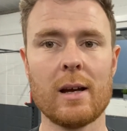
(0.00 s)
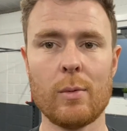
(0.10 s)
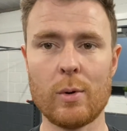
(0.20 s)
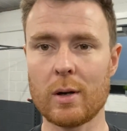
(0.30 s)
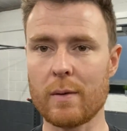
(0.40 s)

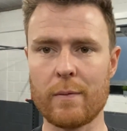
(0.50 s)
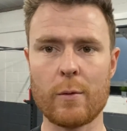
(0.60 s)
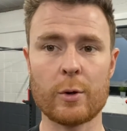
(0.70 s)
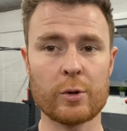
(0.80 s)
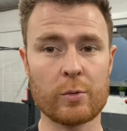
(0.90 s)
We're looking for
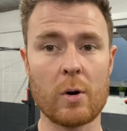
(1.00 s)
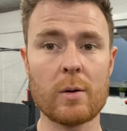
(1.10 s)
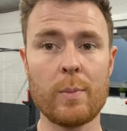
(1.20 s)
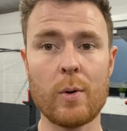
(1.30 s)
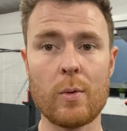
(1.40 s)
a
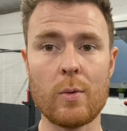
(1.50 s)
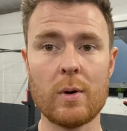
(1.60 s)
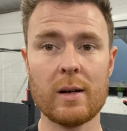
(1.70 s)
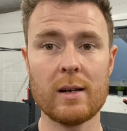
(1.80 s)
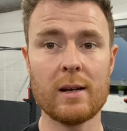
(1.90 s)
strong pull
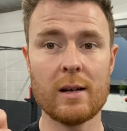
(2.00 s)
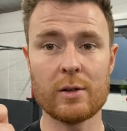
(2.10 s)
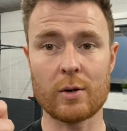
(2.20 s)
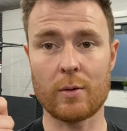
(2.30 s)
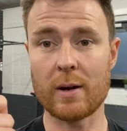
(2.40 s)

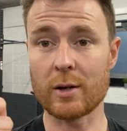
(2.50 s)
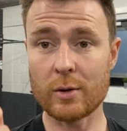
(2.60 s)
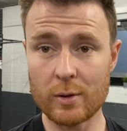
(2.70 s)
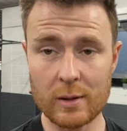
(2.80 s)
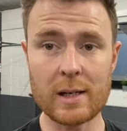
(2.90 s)
to create a
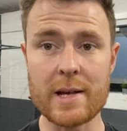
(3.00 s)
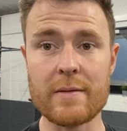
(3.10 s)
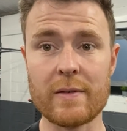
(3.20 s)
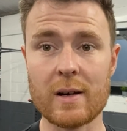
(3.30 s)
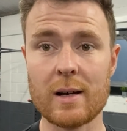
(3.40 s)
good
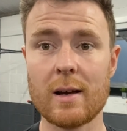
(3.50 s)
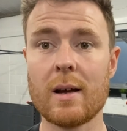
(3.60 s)
lever,